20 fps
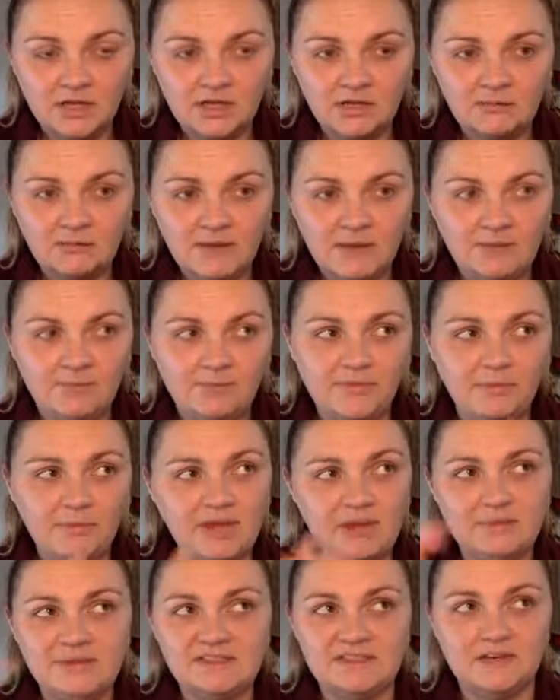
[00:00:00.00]
The
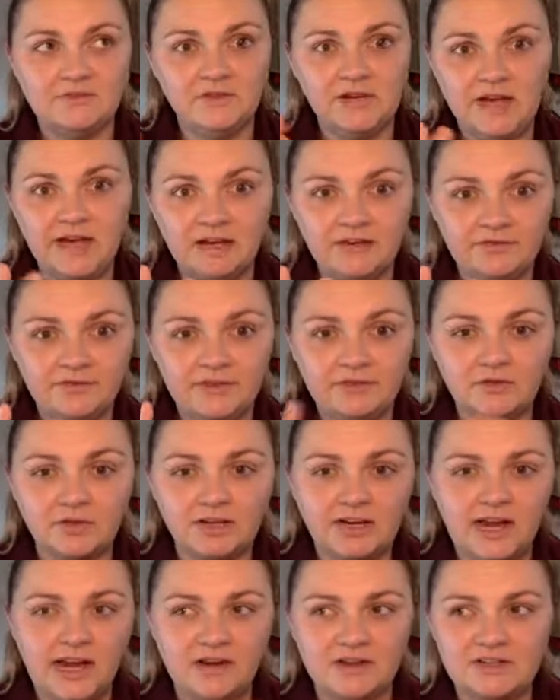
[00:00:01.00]
baby's never had a fever,
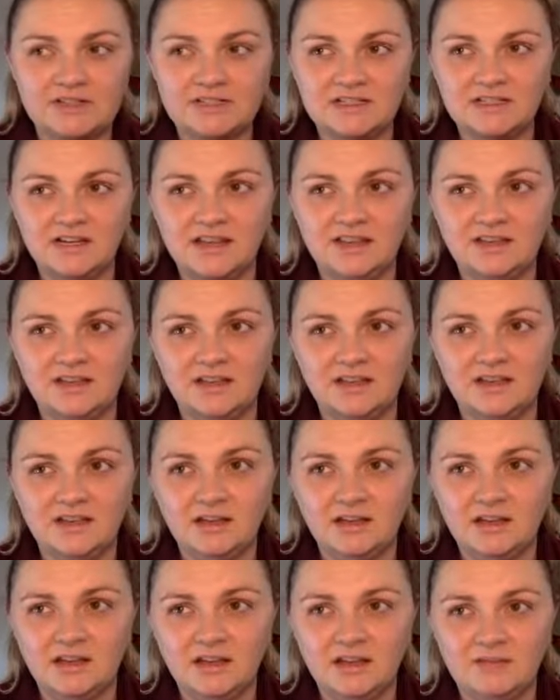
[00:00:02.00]
and Harrison, I think,
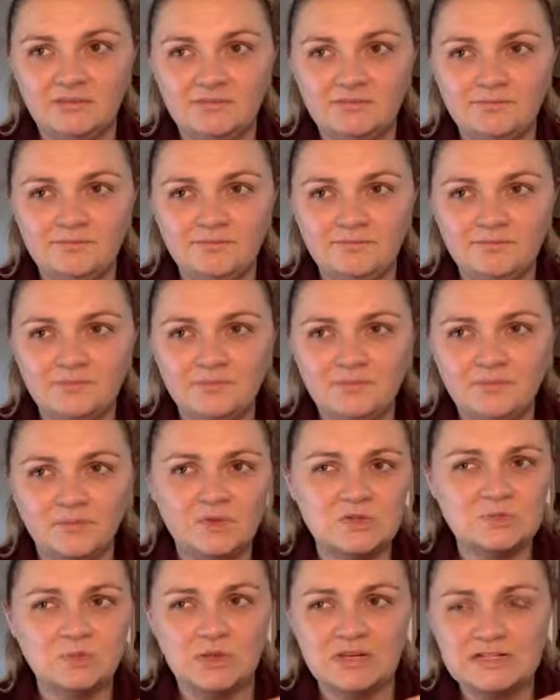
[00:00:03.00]
was
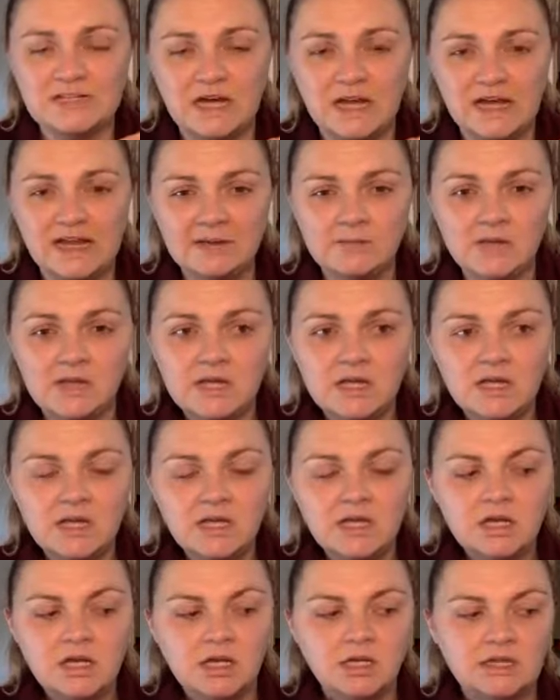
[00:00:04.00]
one time.
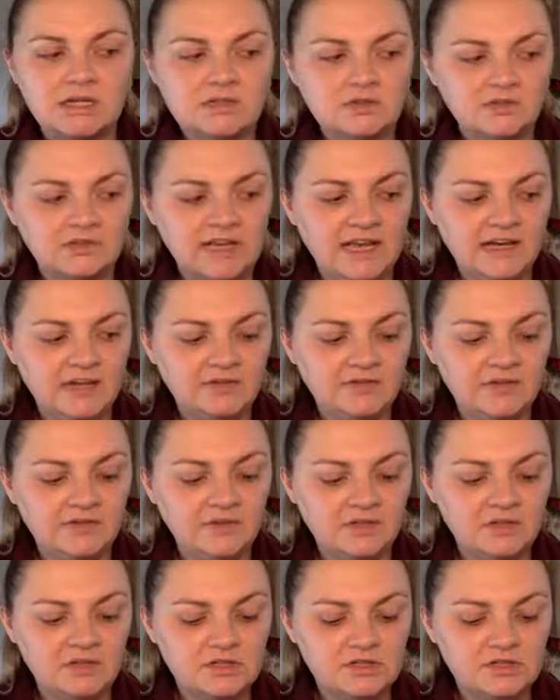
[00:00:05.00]
He's only had a fever.